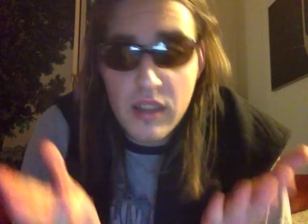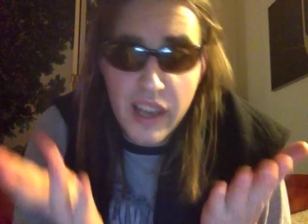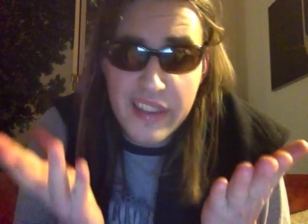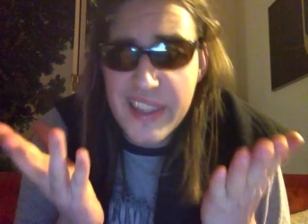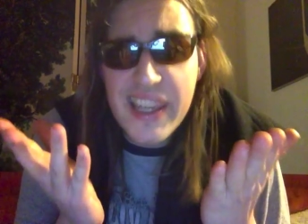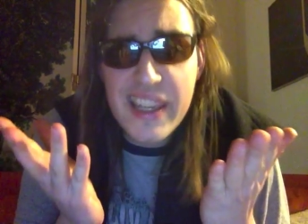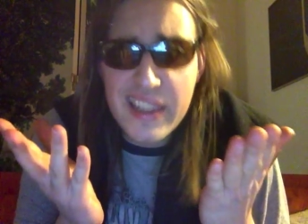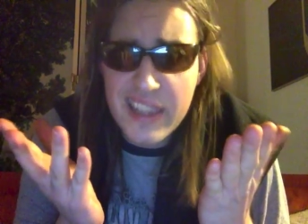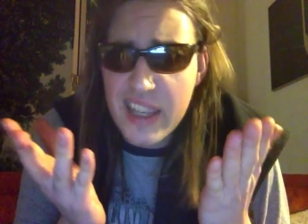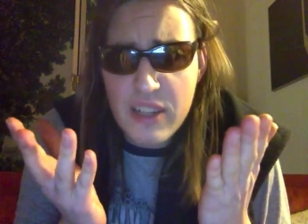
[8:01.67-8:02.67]
I
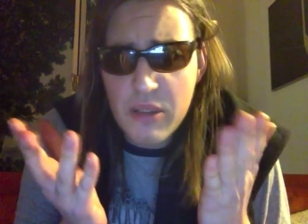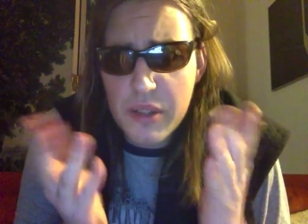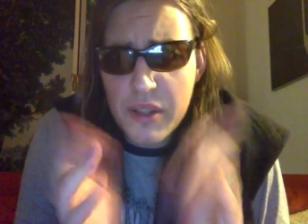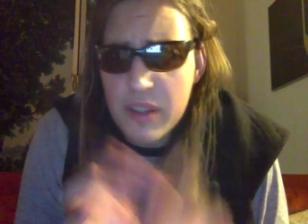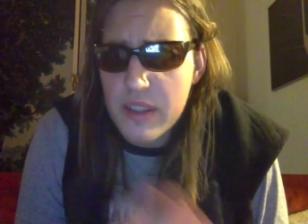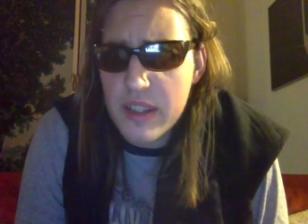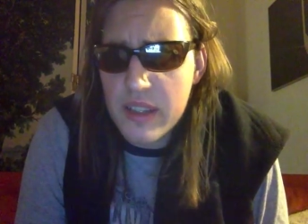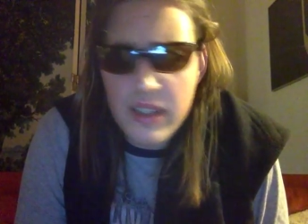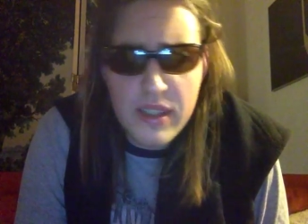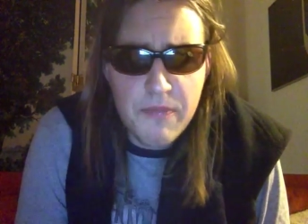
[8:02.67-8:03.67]
think that's how I translated
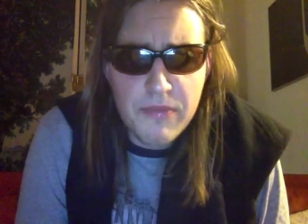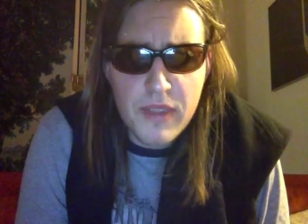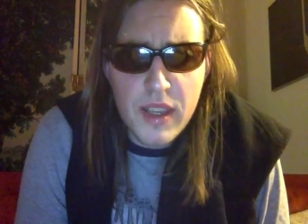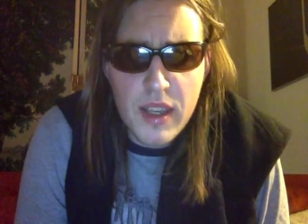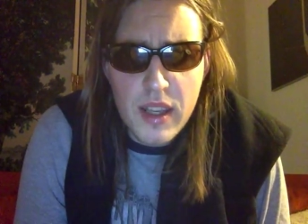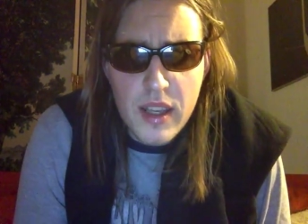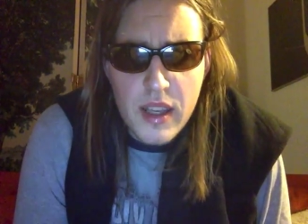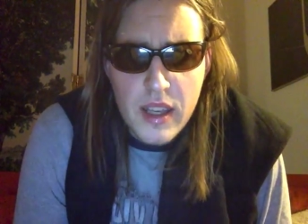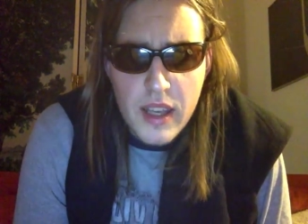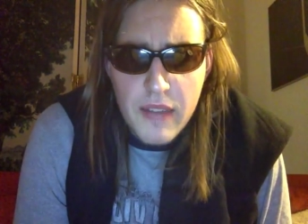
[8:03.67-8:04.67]
it.
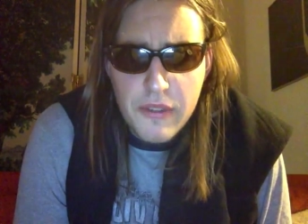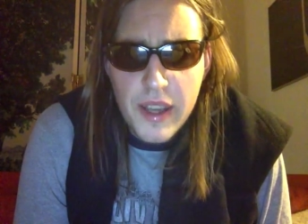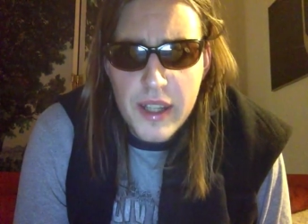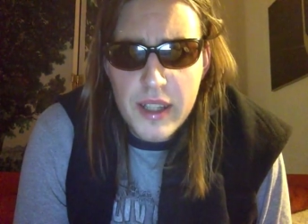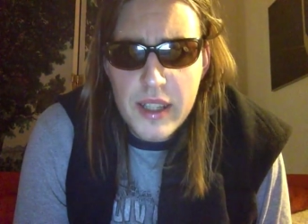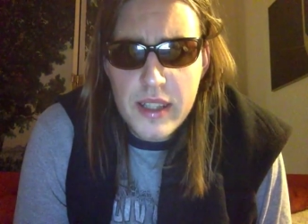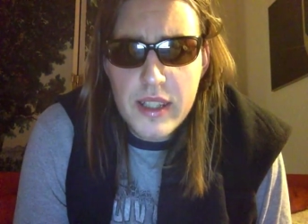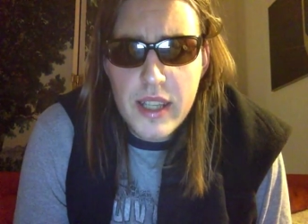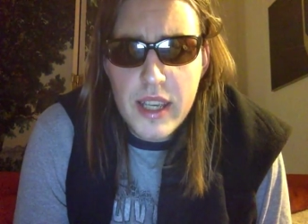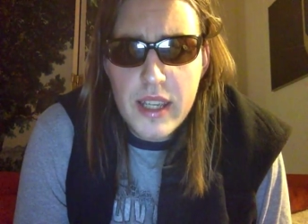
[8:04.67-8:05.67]
And finally,
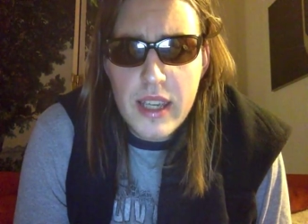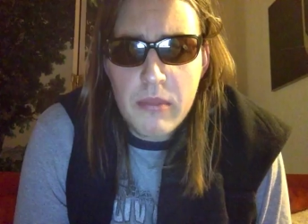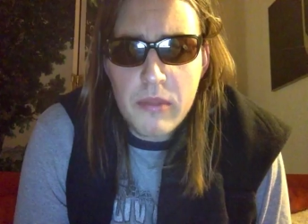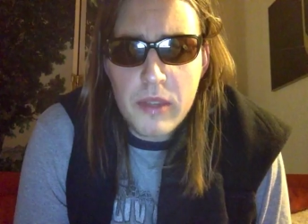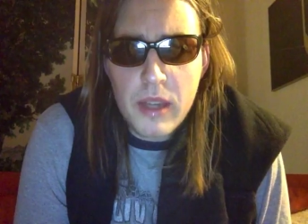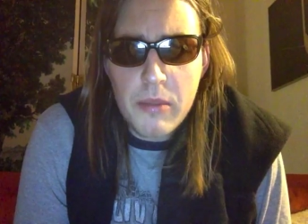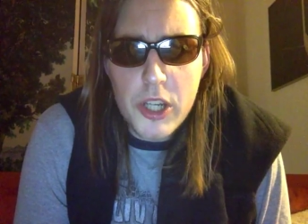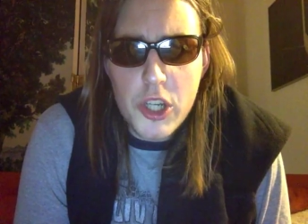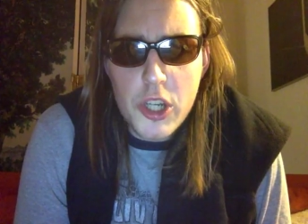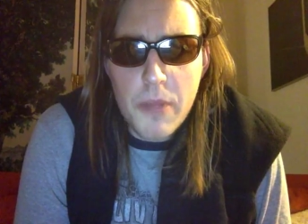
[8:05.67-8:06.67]
the day came for the
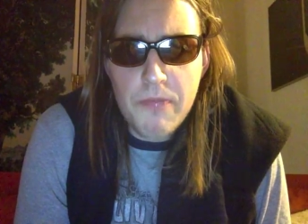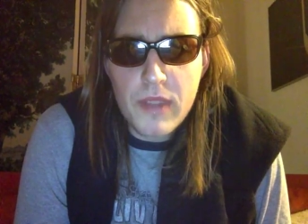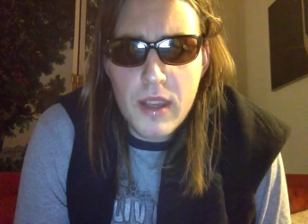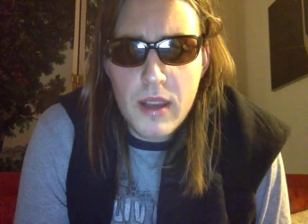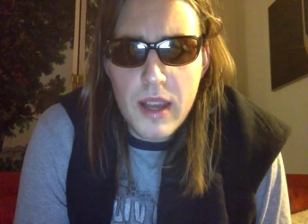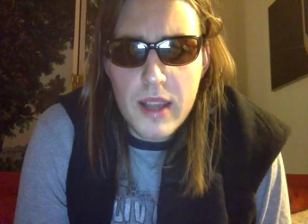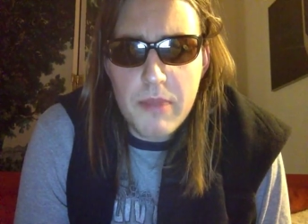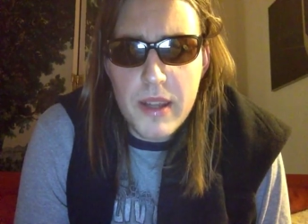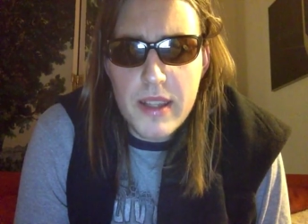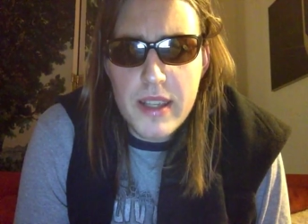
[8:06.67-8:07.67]
competition. As
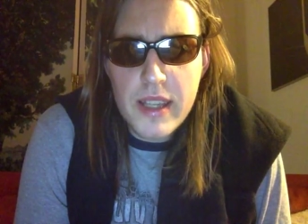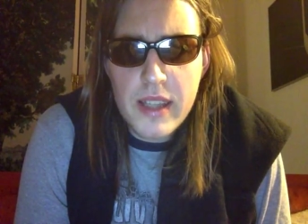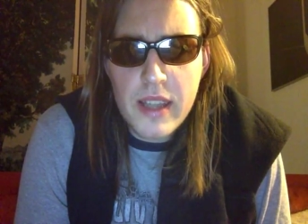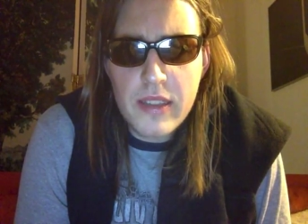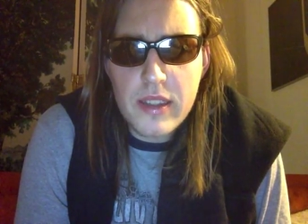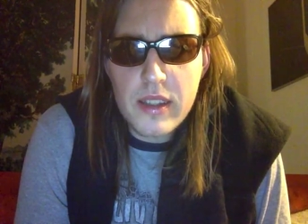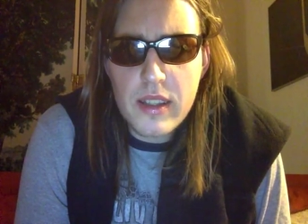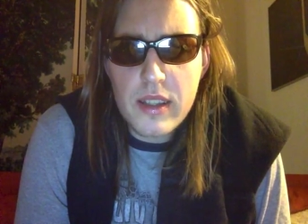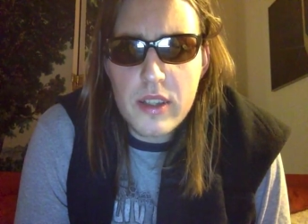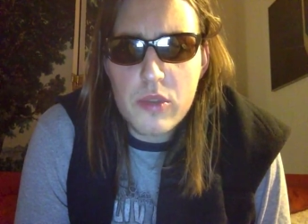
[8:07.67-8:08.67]
Gin entered
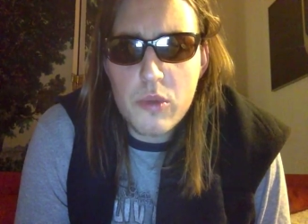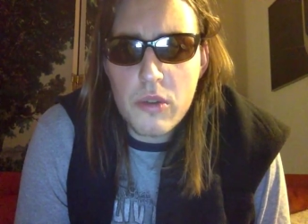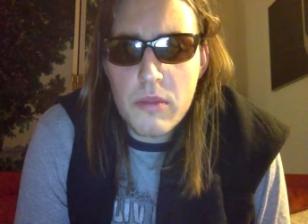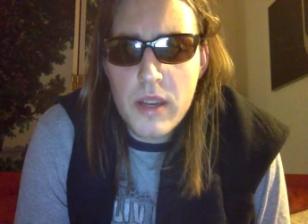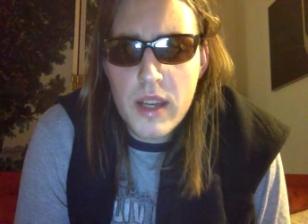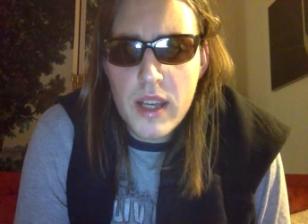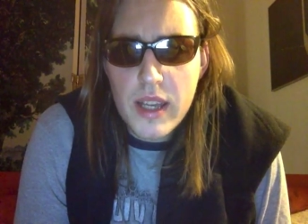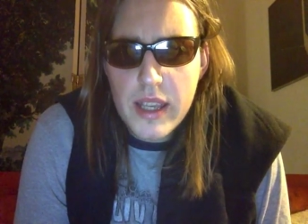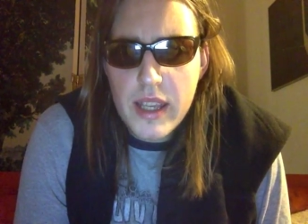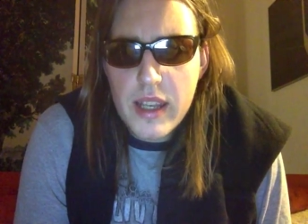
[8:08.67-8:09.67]
his room,
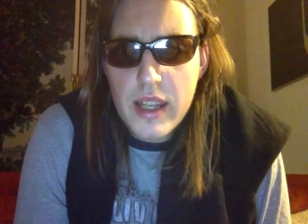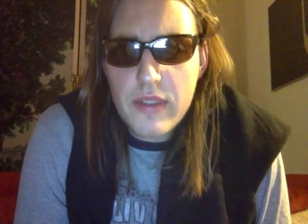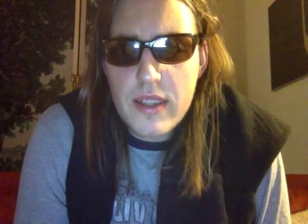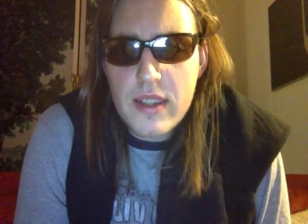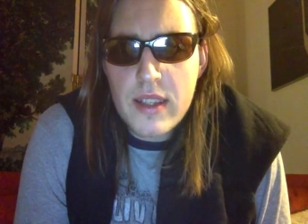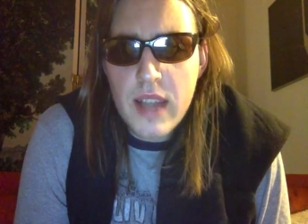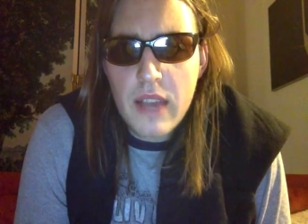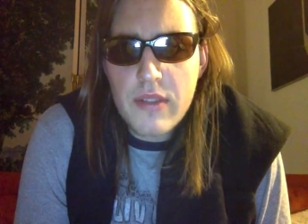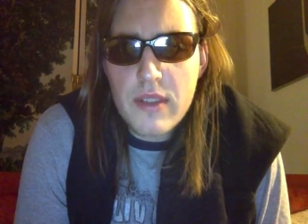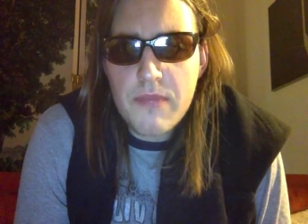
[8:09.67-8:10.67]
he had left his
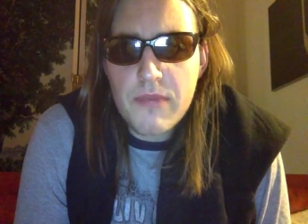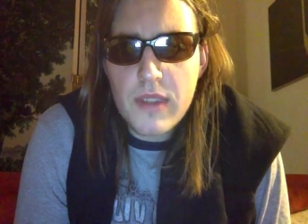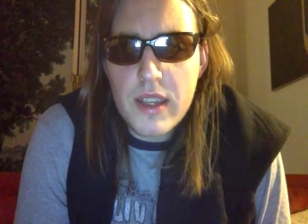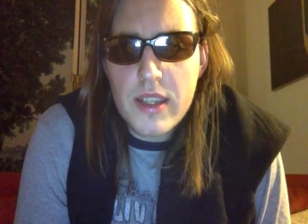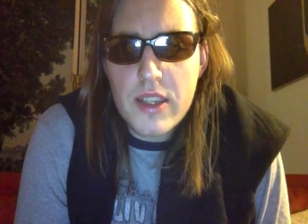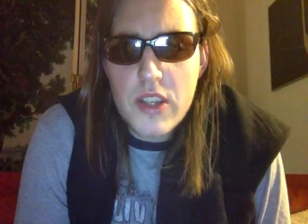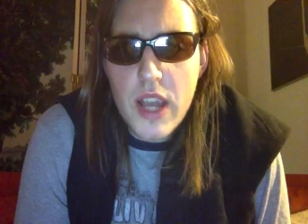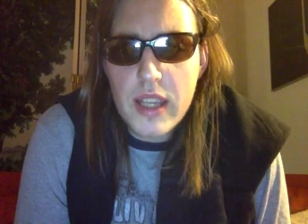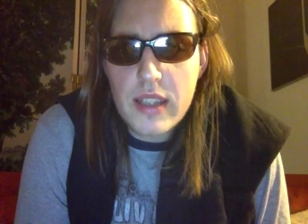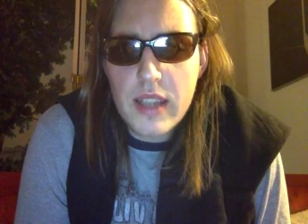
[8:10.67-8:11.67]
knives, his
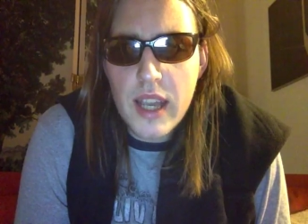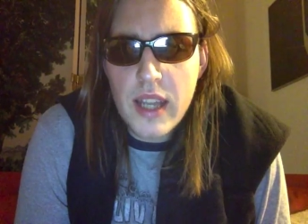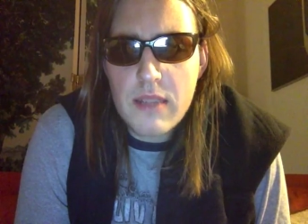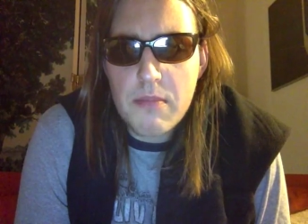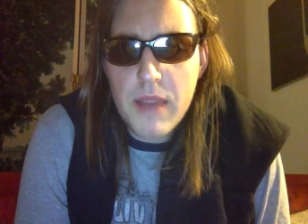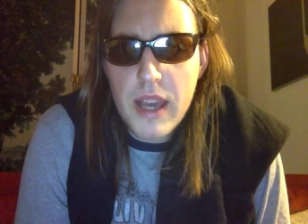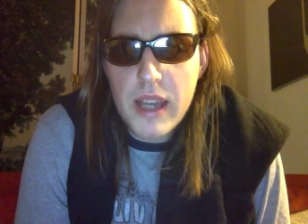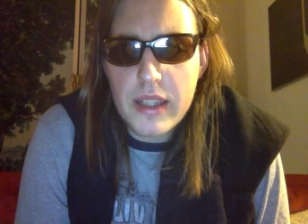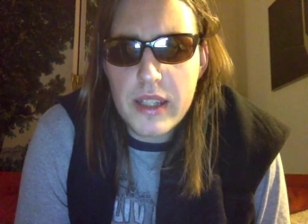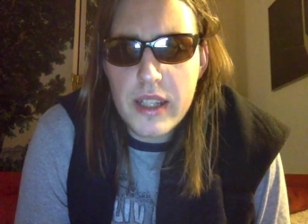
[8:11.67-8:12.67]
jacket, and his bag
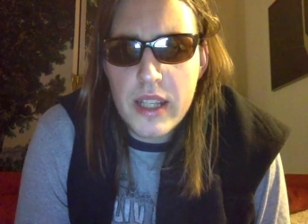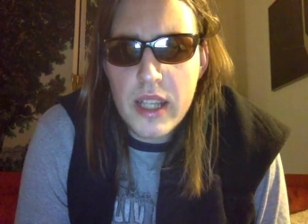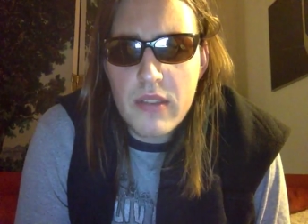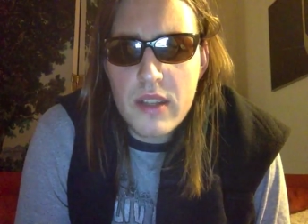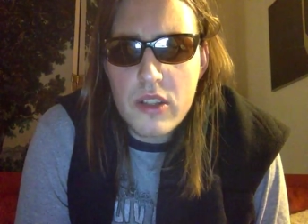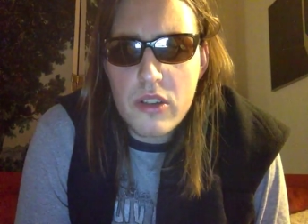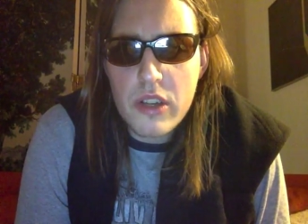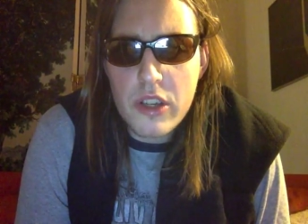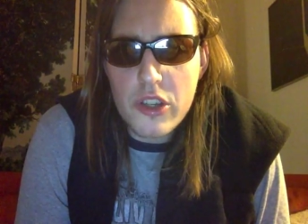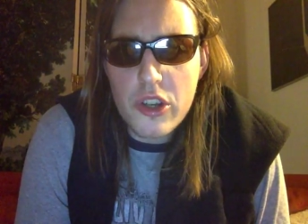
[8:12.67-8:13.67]
there, and even his
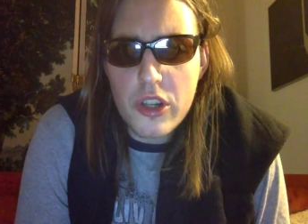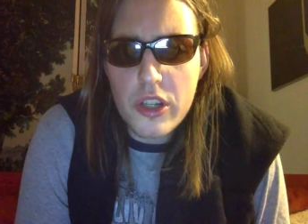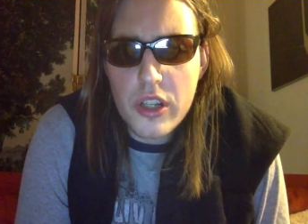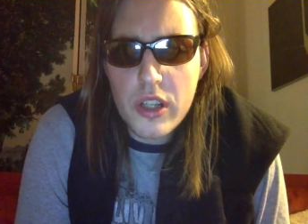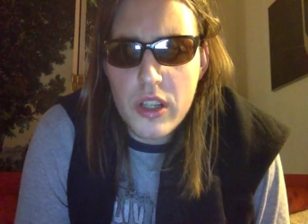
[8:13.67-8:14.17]
cooking shirt.